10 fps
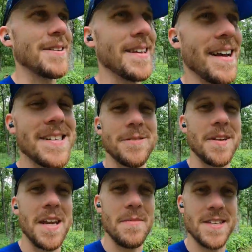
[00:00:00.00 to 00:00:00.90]
know what the actual
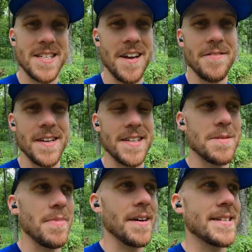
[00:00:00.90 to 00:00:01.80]
name of the stuff is,
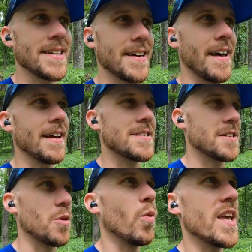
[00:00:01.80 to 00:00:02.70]
but it's
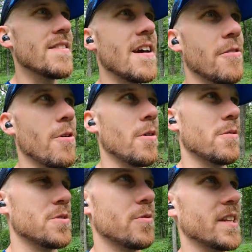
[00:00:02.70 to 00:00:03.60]
just a weed that
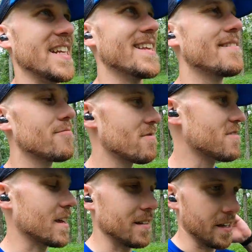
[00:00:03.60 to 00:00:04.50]
grows really
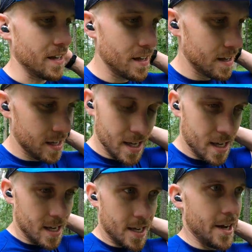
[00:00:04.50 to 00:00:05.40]
thickly.
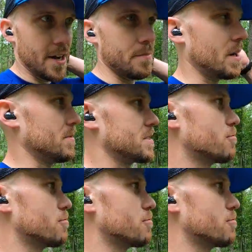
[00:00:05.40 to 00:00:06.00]
But it was